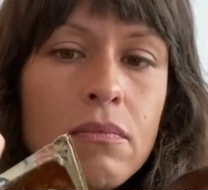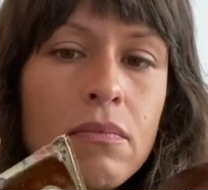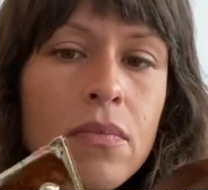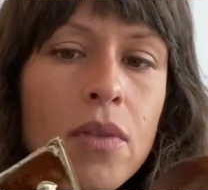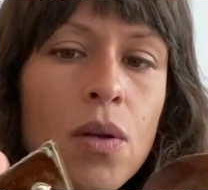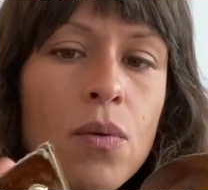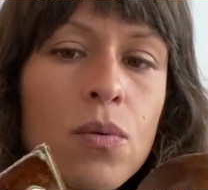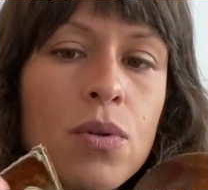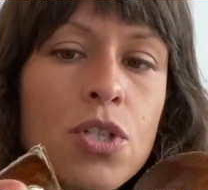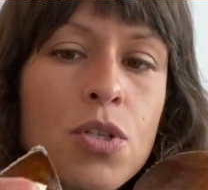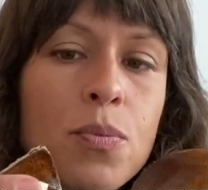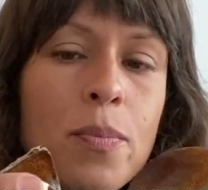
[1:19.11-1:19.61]

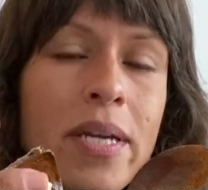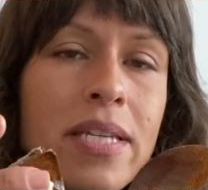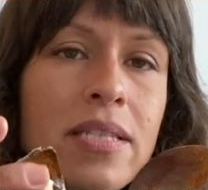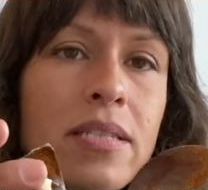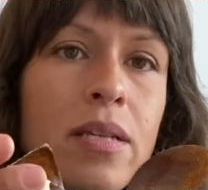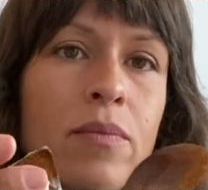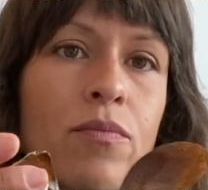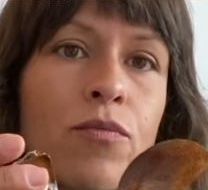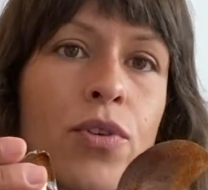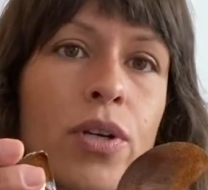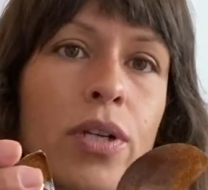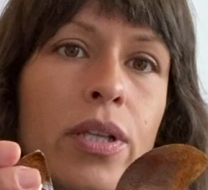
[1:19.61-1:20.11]
which makes
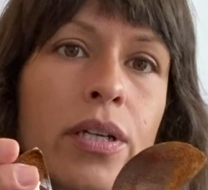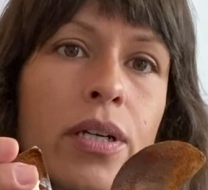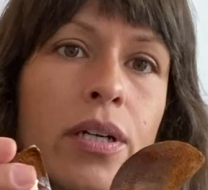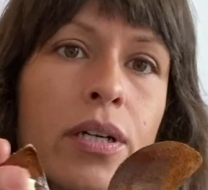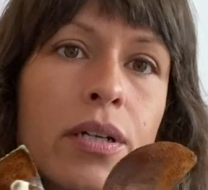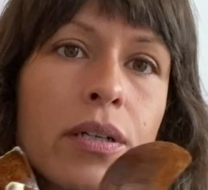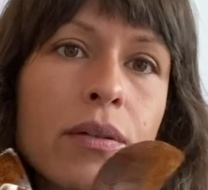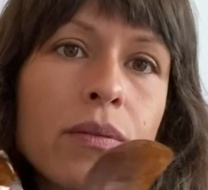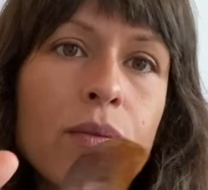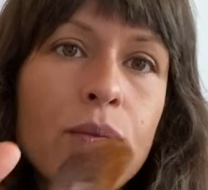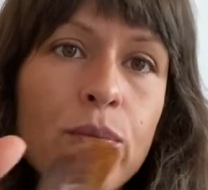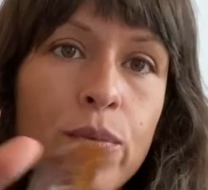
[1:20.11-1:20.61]
them
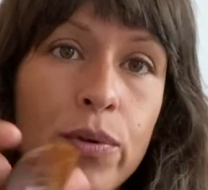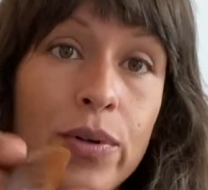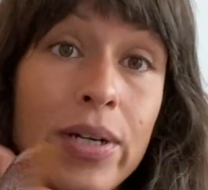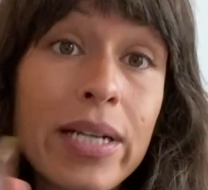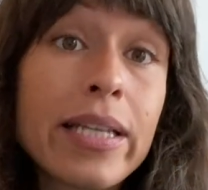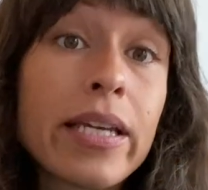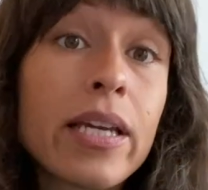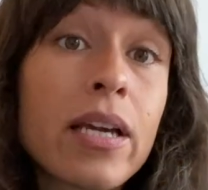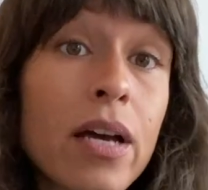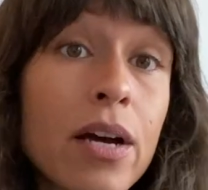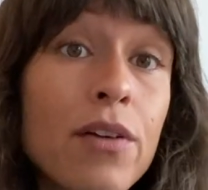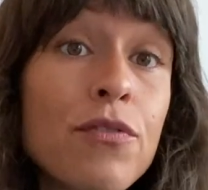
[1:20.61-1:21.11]

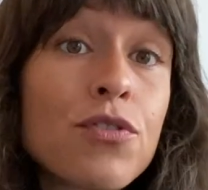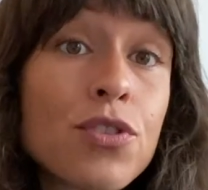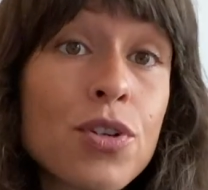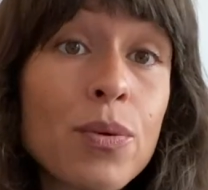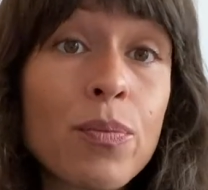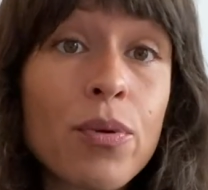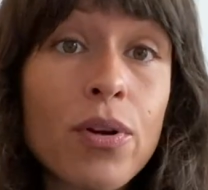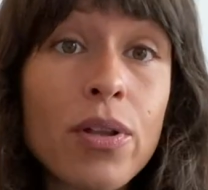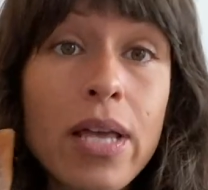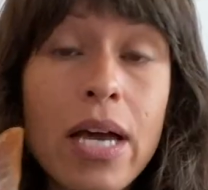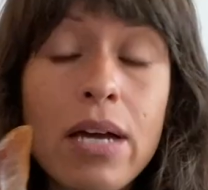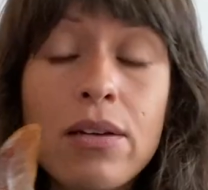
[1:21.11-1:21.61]
really
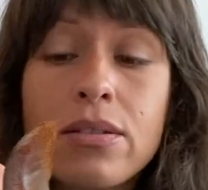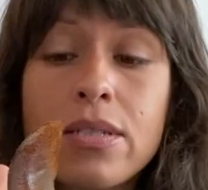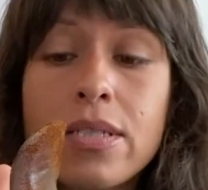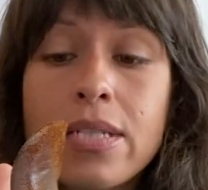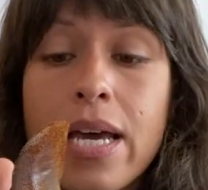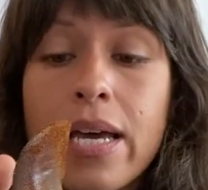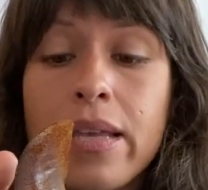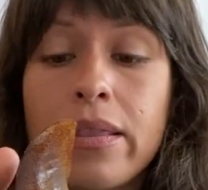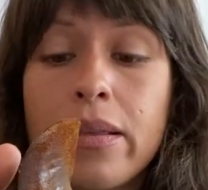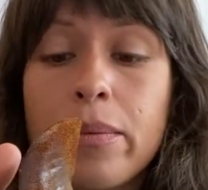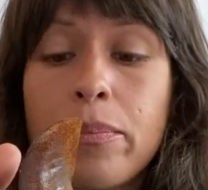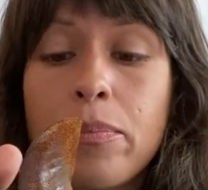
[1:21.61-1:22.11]
comfortable
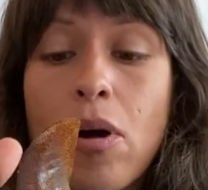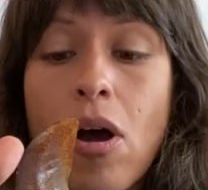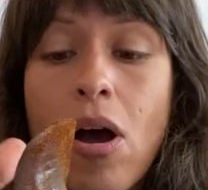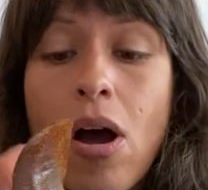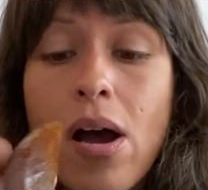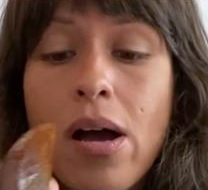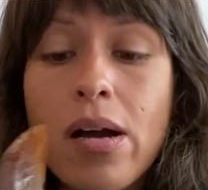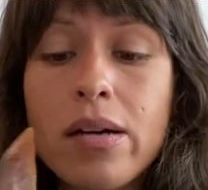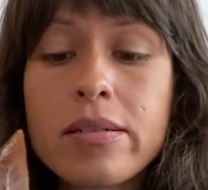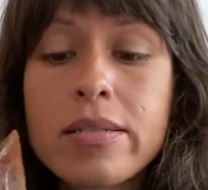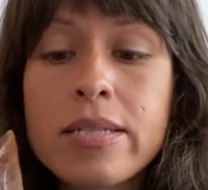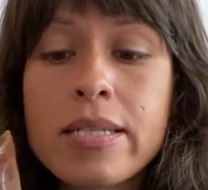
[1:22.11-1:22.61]
outside the
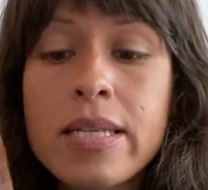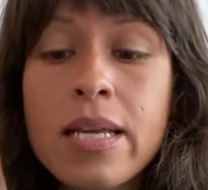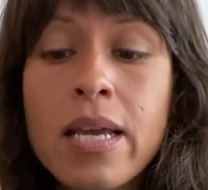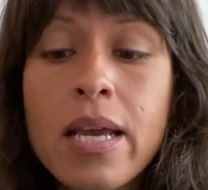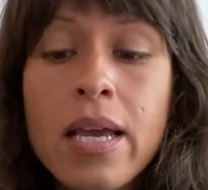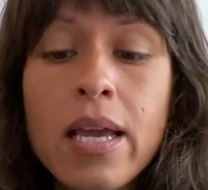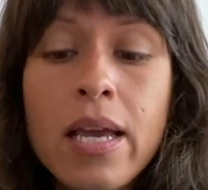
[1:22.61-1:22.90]
box.